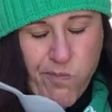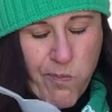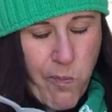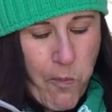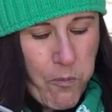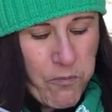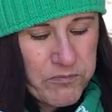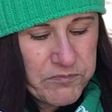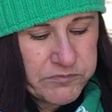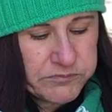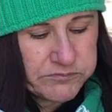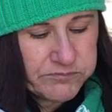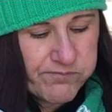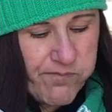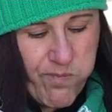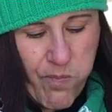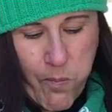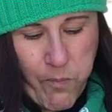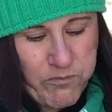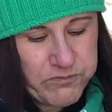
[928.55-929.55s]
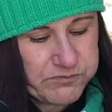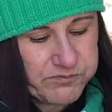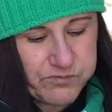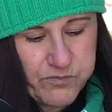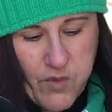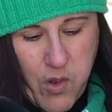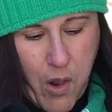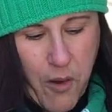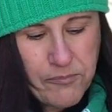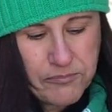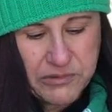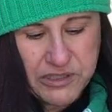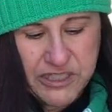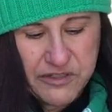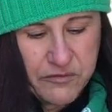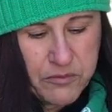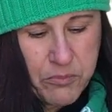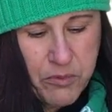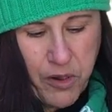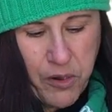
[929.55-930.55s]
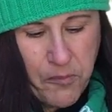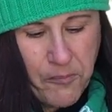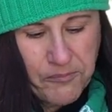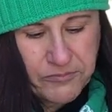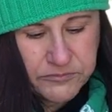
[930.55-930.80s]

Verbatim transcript: Mm, unbelievable.